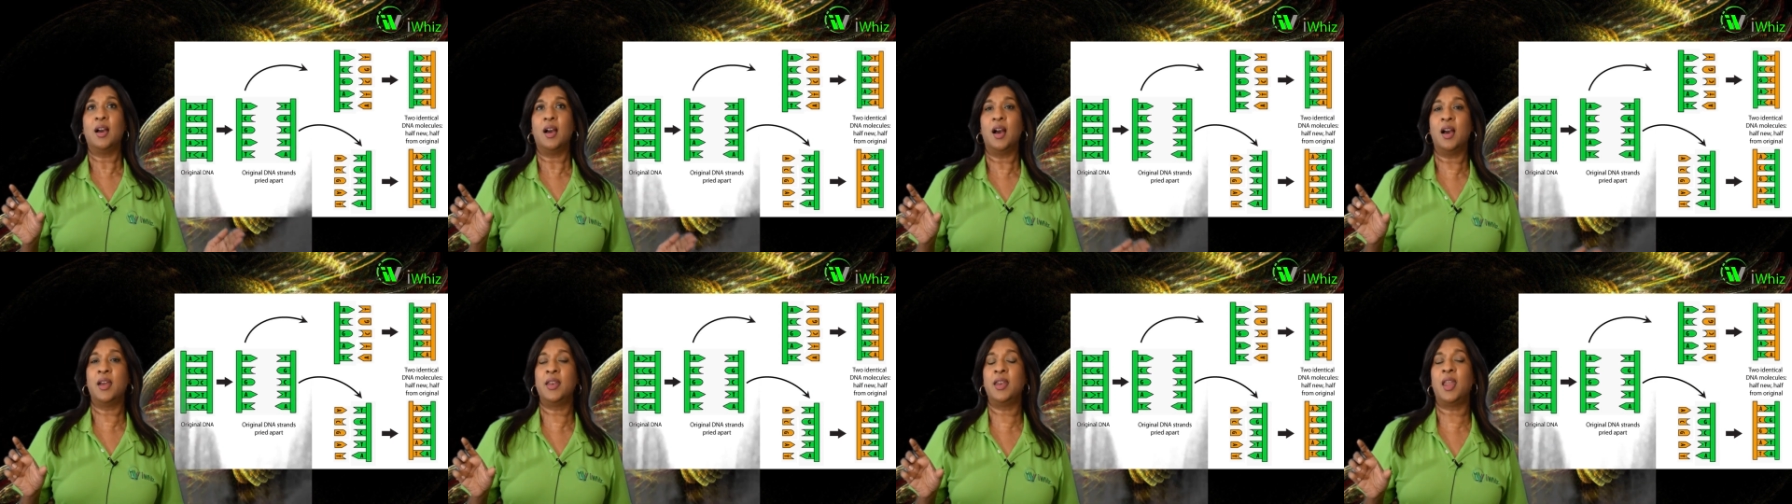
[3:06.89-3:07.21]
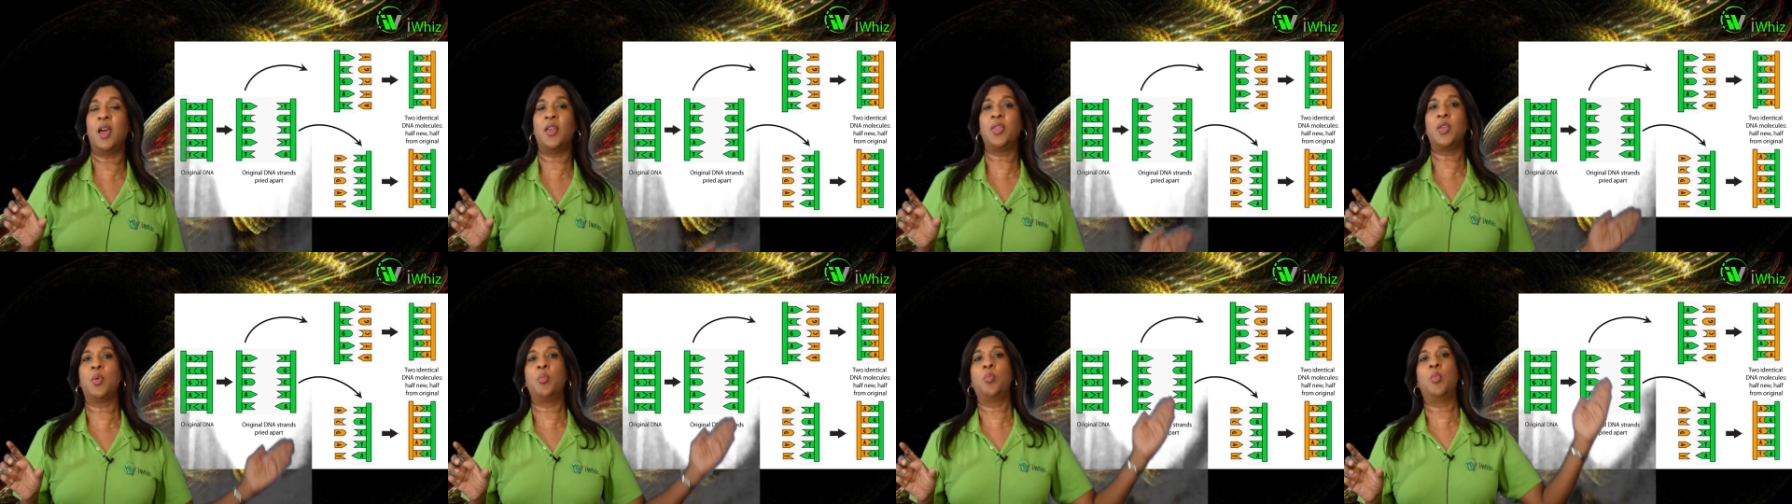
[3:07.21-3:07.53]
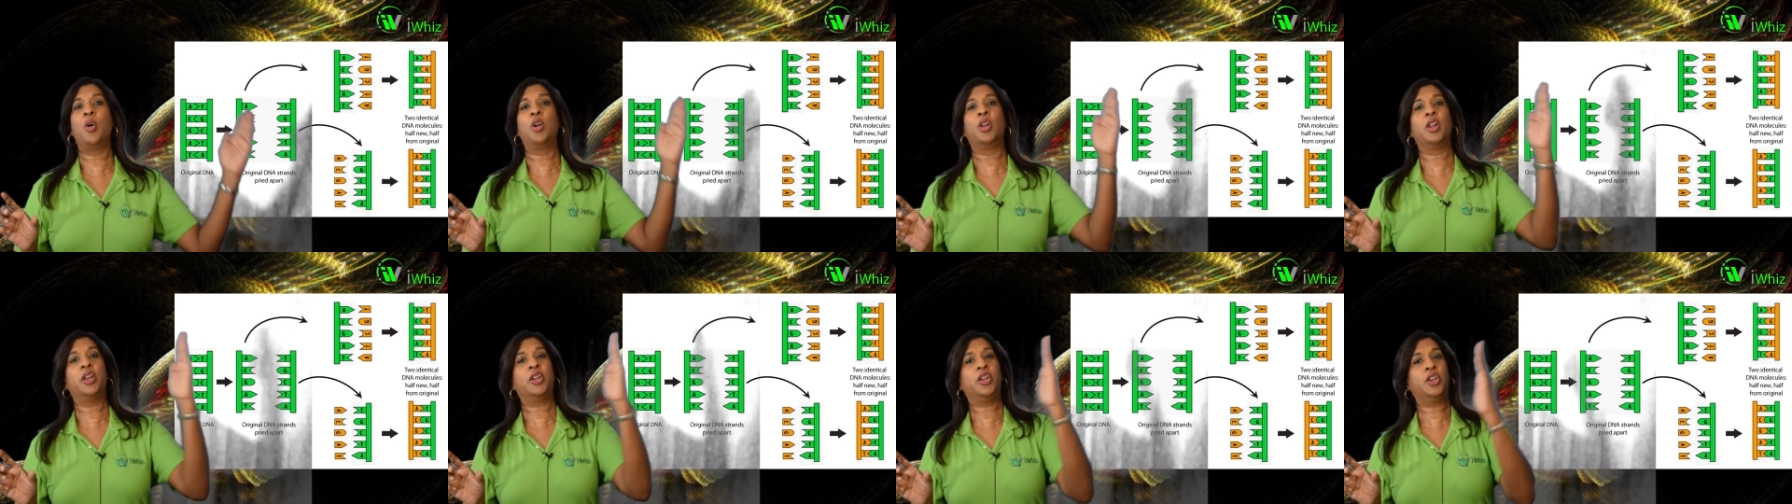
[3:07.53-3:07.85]
another
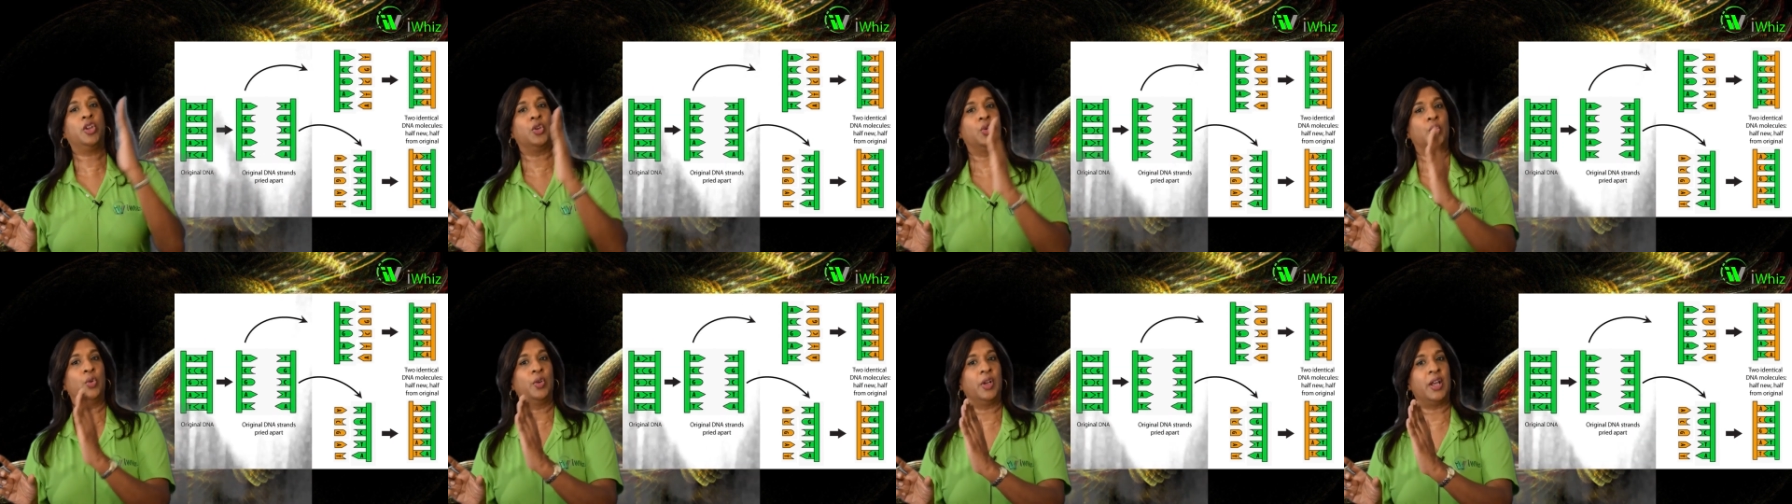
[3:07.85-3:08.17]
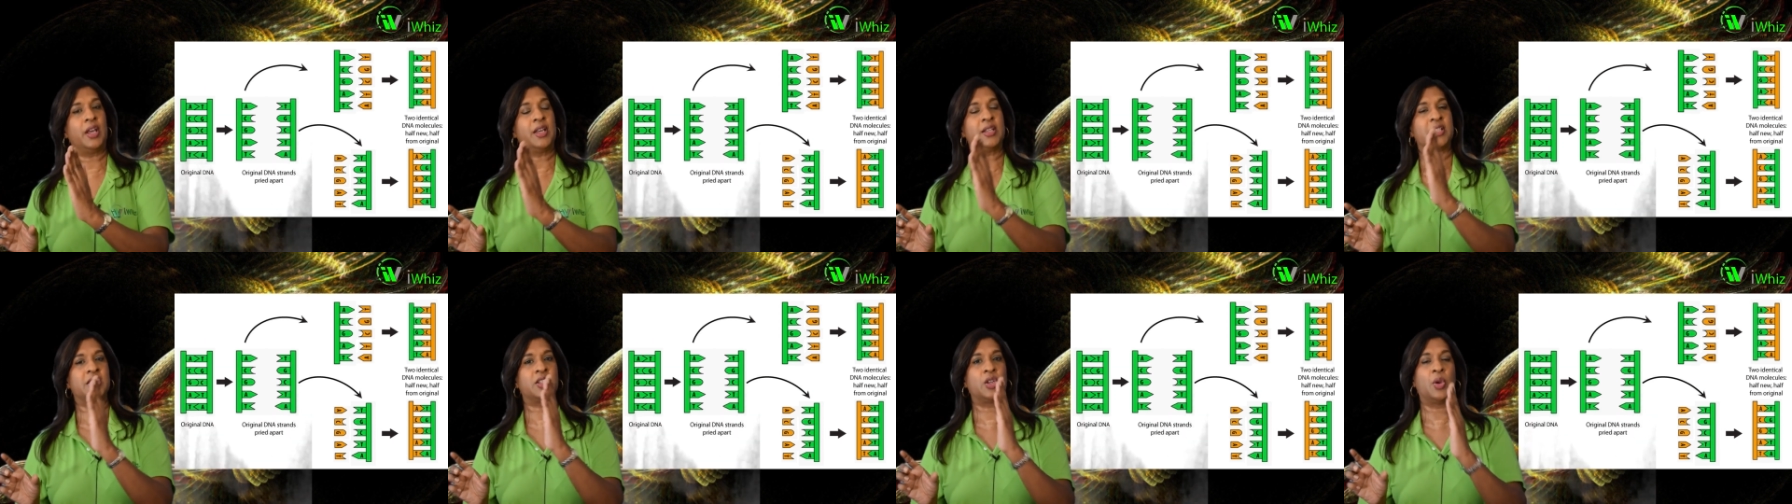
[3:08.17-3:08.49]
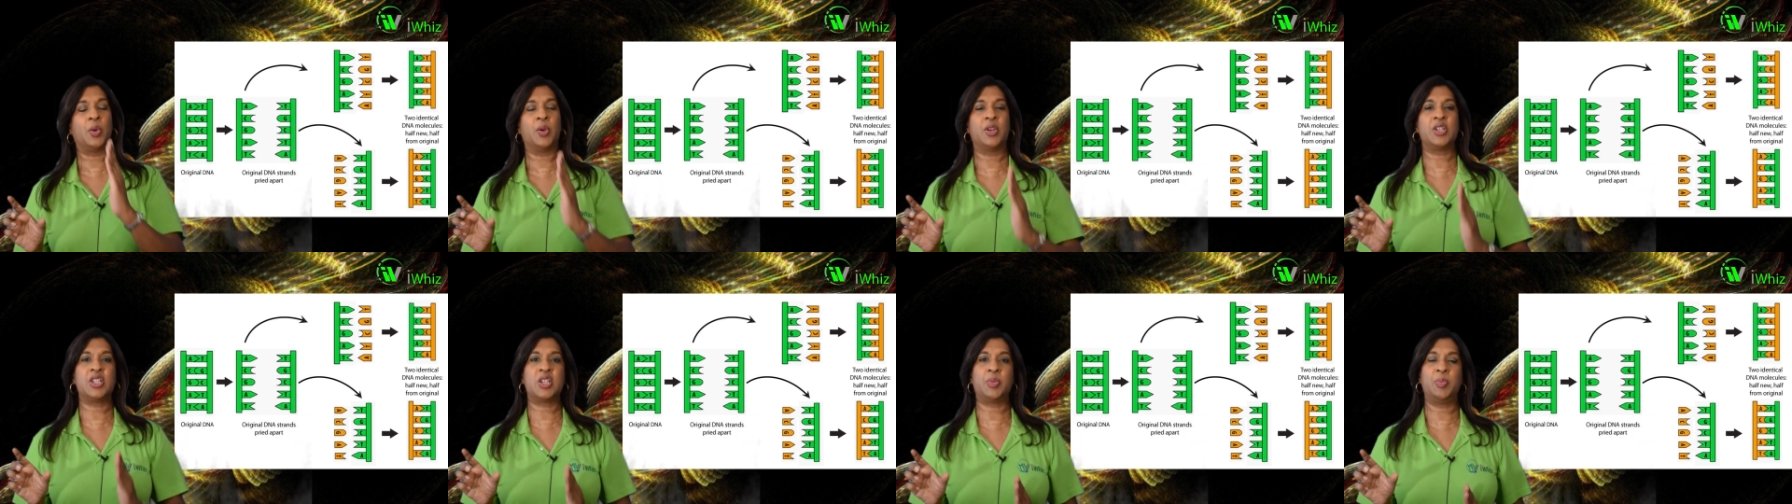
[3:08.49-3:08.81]
molecule is
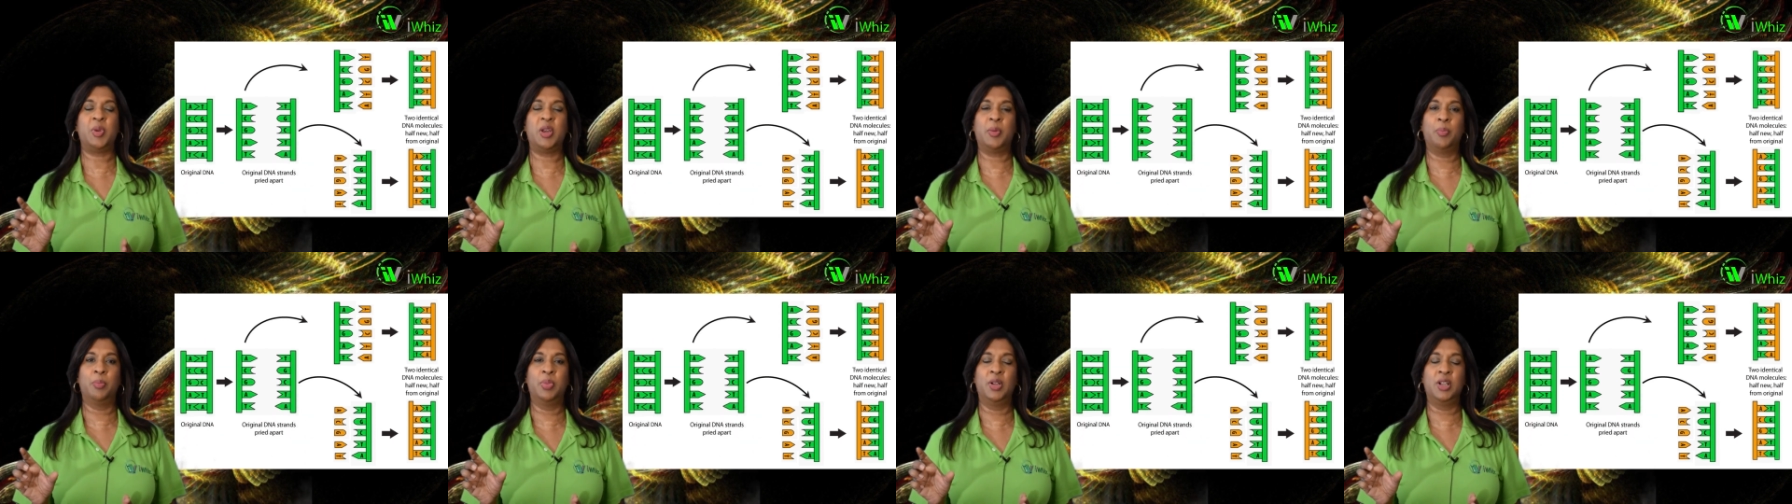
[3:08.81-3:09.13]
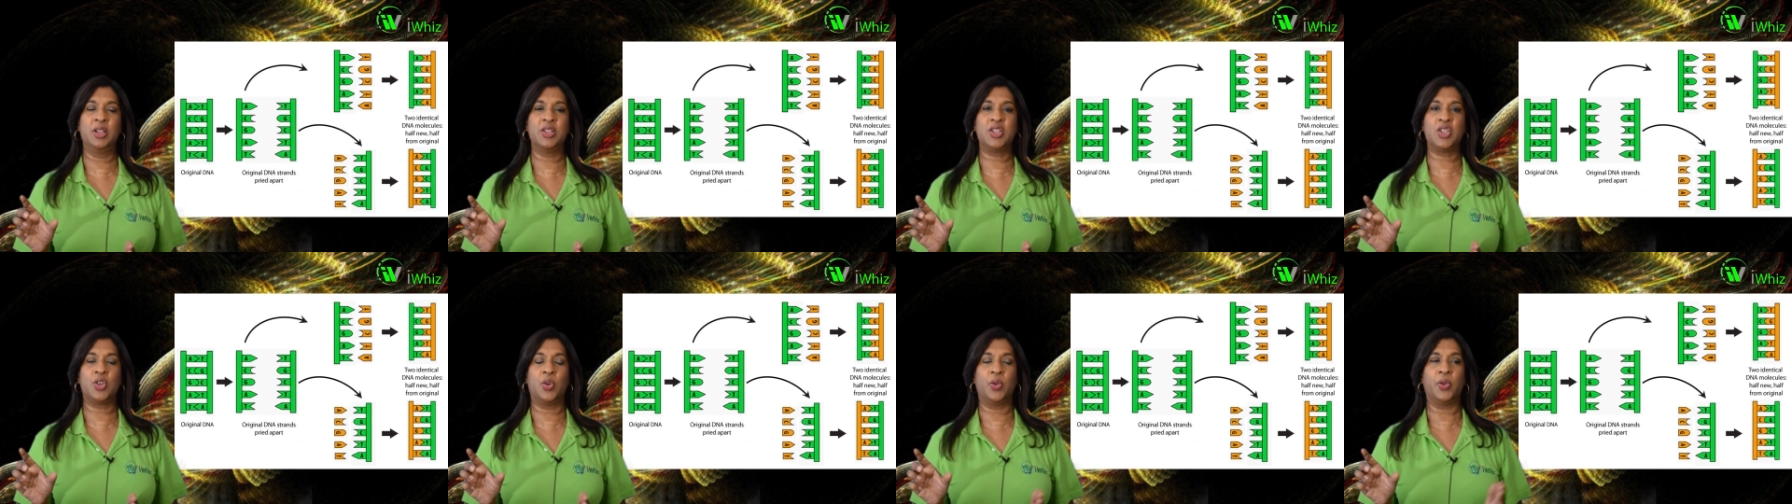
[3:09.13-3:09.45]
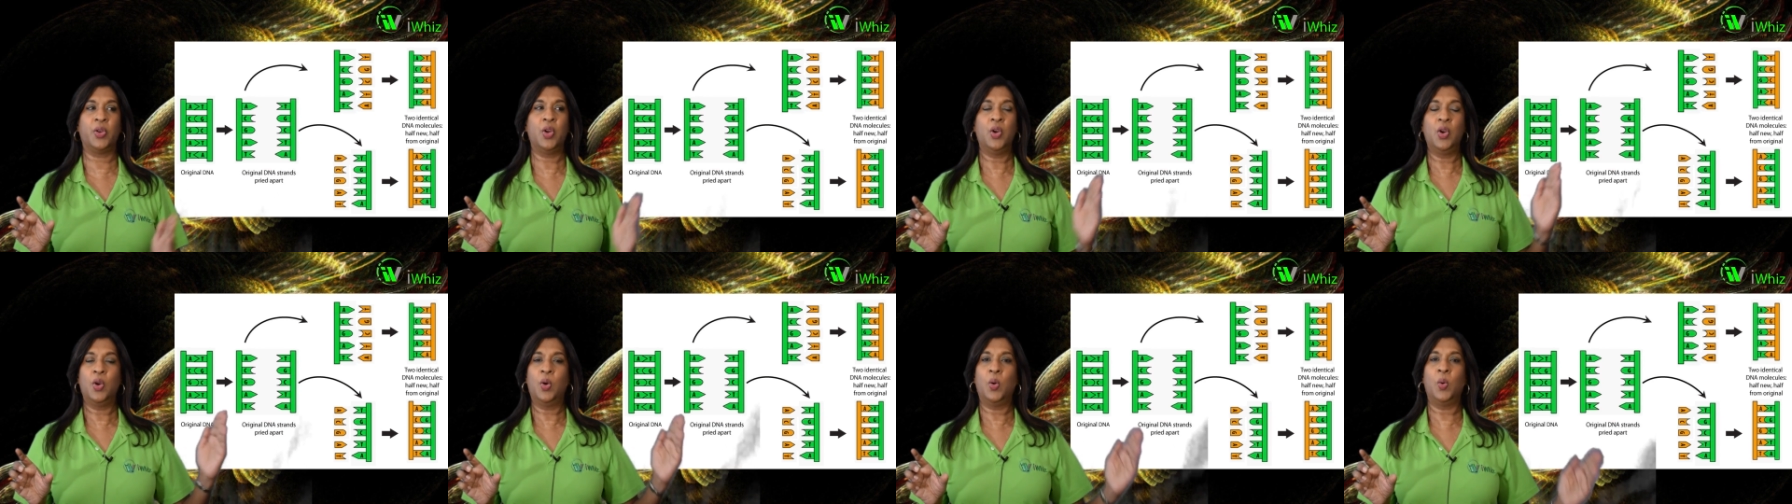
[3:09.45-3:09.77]
going to be built on,